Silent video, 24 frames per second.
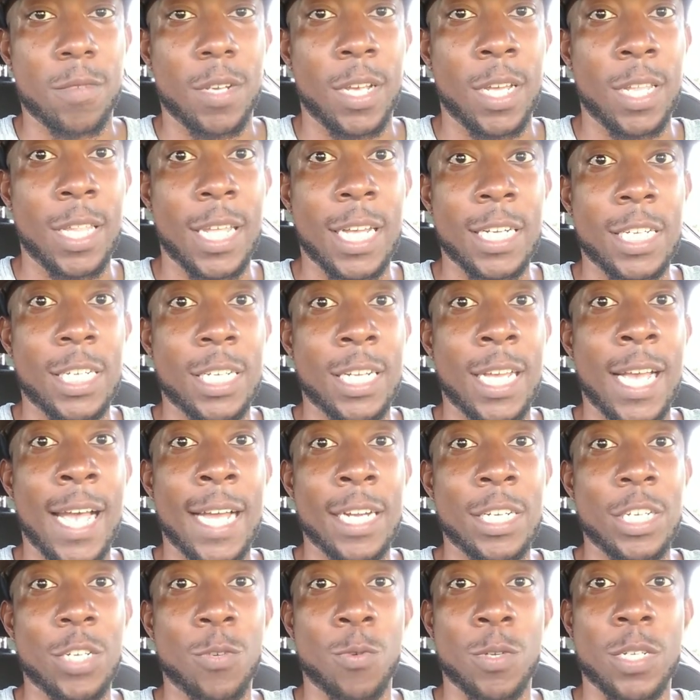and that she
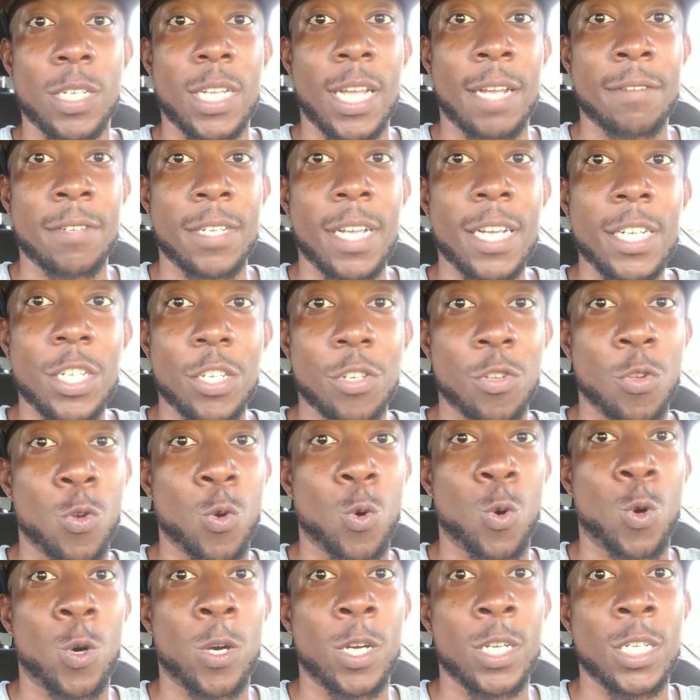actually wants to have sex with you
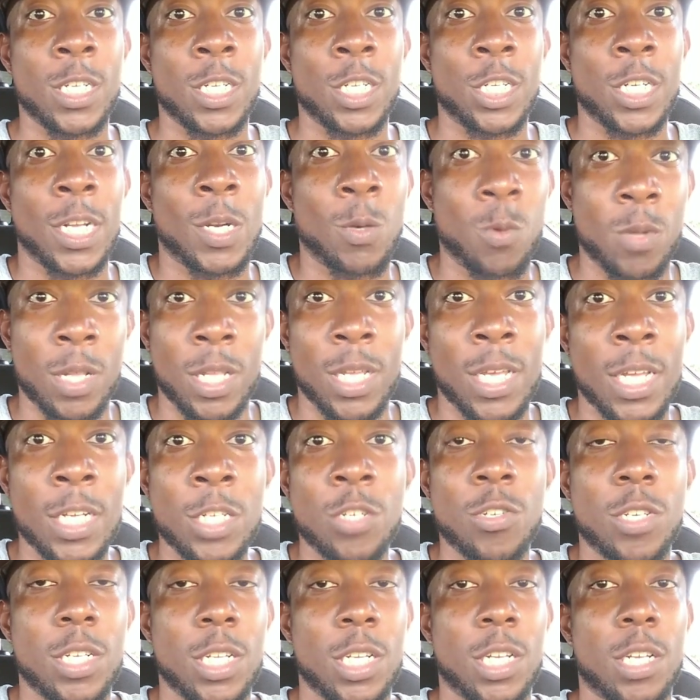or is genuinely
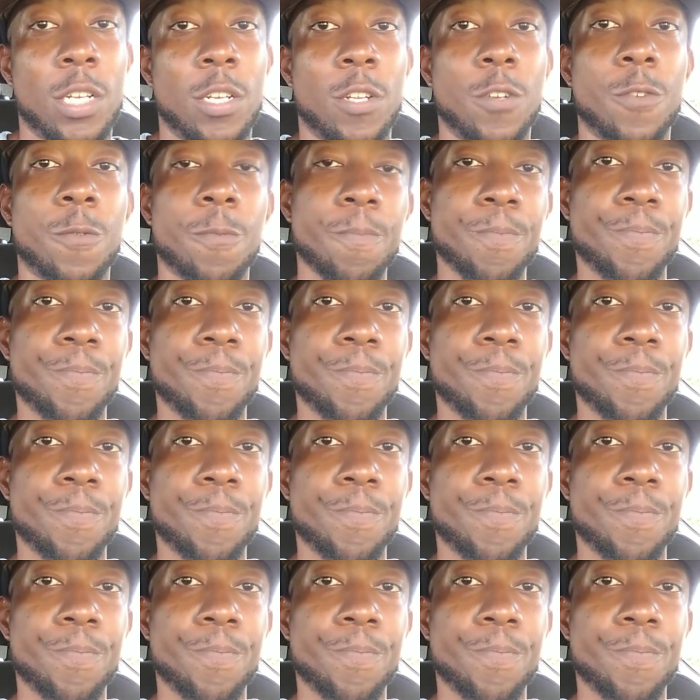interested in you.